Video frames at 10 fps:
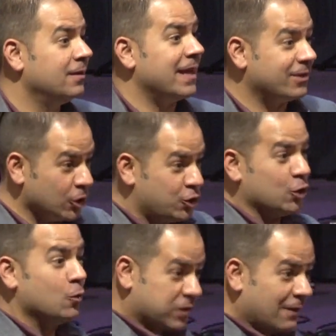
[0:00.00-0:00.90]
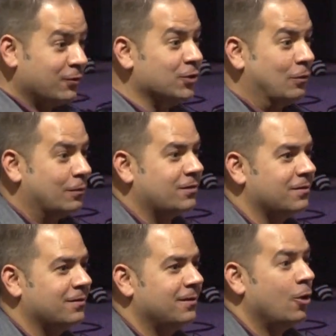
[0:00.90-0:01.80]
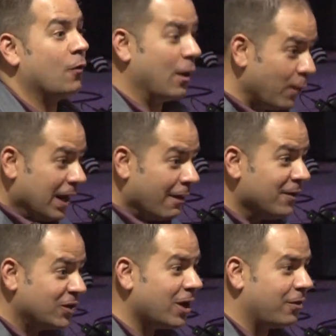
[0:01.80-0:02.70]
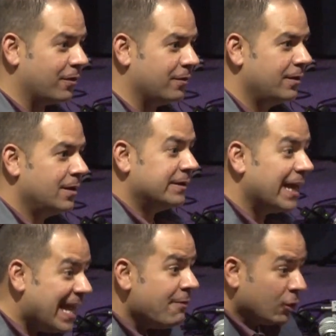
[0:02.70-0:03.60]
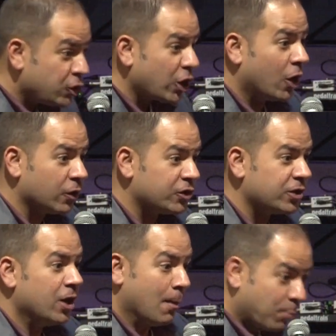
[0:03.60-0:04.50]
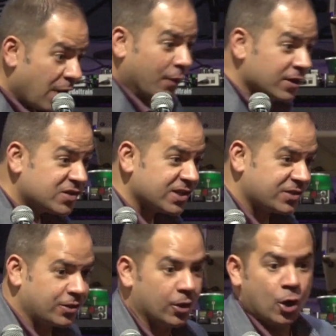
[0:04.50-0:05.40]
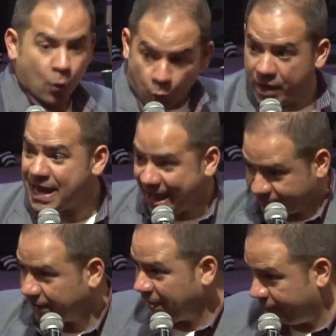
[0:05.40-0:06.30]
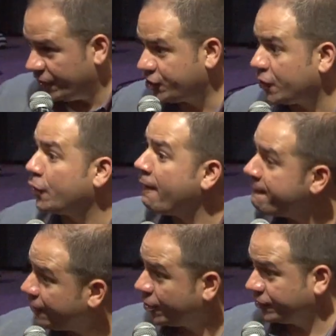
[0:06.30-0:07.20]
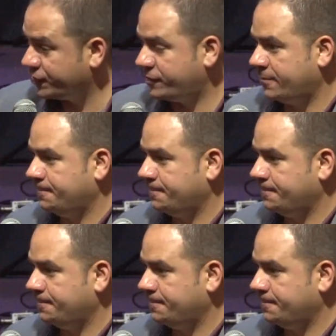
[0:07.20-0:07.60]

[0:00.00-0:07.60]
That the Jews love Jews, or that we love each other. That in the church, brother and sister, we have to love each other first.